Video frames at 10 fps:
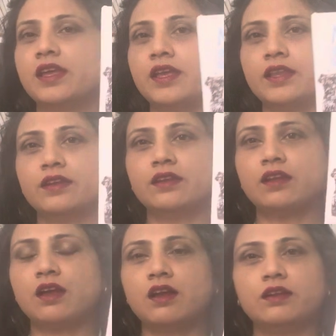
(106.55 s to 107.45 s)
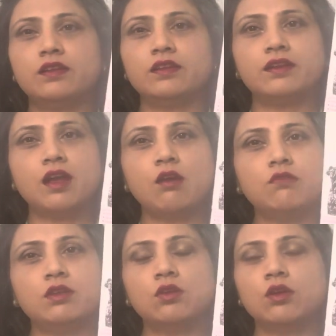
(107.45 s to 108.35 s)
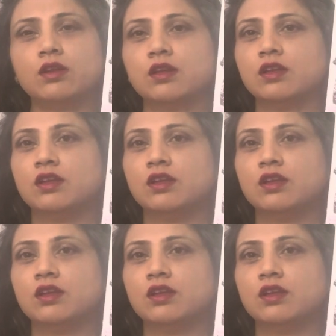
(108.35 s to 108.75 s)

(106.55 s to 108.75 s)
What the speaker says: in under an hour or